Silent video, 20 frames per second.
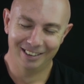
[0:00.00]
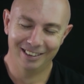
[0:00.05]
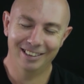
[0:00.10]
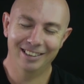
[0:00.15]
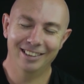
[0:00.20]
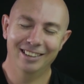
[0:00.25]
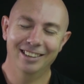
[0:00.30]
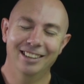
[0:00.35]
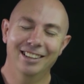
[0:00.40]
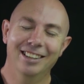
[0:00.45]

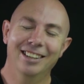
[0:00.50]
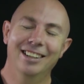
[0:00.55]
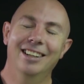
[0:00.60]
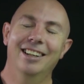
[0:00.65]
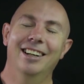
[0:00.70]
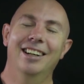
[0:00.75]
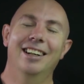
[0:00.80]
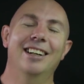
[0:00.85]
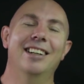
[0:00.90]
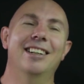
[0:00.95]

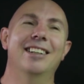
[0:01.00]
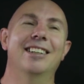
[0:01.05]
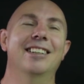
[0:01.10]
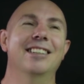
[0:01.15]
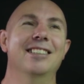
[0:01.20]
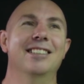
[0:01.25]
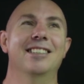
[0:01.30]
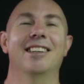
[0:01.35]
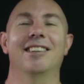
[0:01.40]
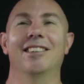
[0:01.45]
Oh,
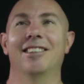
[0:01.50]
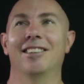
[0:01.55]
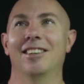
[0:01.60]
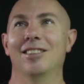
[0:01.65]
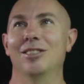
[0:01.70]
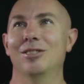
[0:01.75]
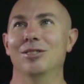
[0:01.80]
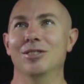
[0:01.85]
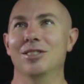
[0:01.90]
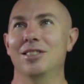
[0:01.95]
isn't there a
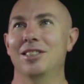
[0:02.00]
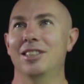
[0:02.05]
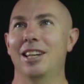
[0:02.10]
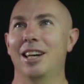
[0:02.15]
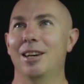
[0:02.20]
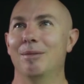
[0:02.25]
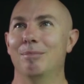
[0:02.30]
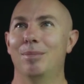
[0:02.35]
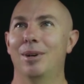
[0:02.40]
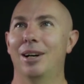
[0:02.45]
guy called
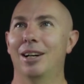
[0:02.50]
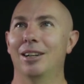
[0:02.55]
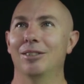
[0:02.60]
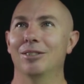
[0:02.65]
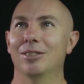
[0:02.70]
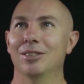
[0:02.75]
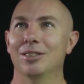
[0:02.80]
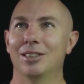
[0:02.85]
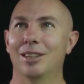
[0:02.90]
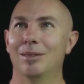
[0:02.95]
CM
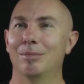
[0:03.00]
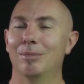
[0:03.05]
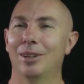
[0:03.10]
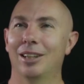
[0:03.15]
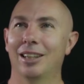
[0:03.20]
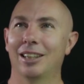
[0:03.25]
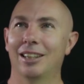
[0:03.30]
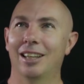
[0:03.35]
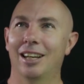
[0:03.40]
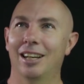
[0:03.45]
Punk or something
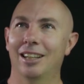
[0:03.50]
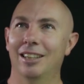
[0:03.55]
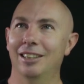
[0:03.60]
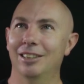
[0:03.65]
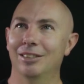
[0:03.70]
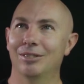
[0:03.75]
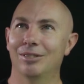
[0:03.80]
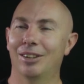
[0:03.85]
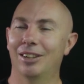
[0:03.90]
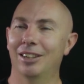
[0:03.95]
like that?
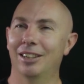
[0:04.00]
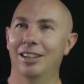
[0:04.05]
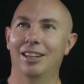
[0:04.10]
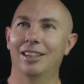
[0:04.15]
He's fighting.